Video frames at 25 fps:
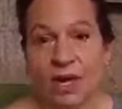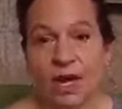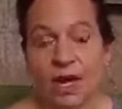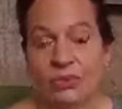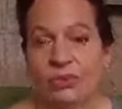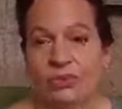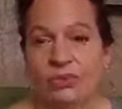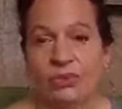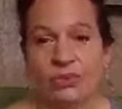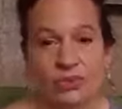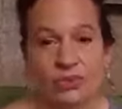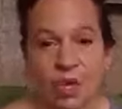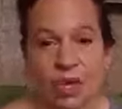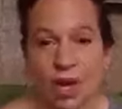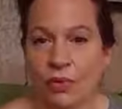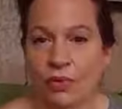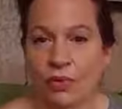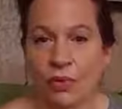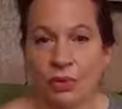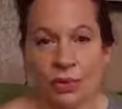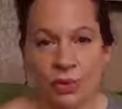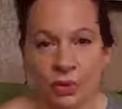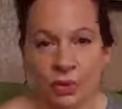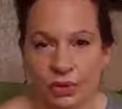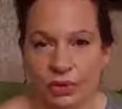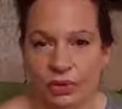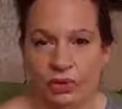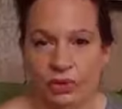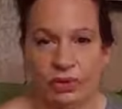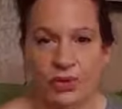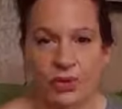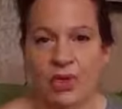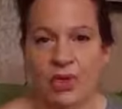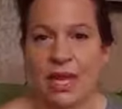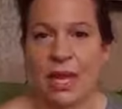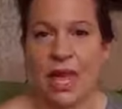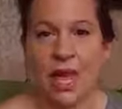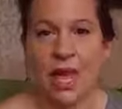I do not want to go
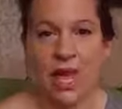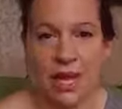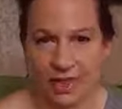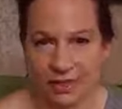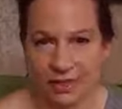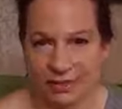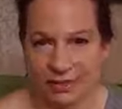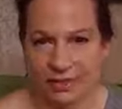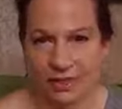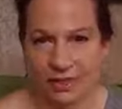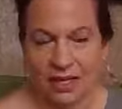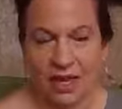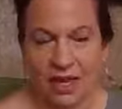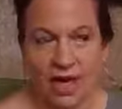to the end.